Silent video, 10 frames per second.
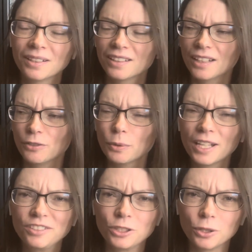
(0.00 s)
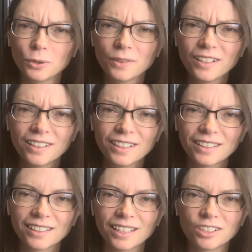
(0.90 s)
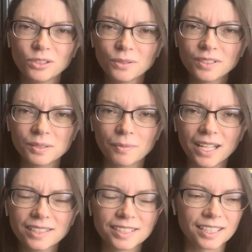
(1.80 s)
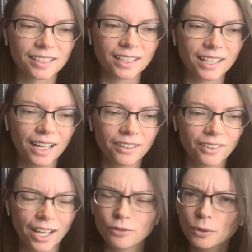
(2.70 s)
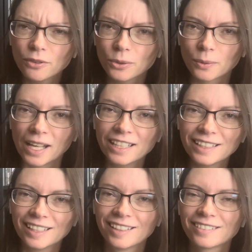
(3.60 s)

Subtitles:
have you read Dune? Like, Dune is amazing. Like, have you ever read it?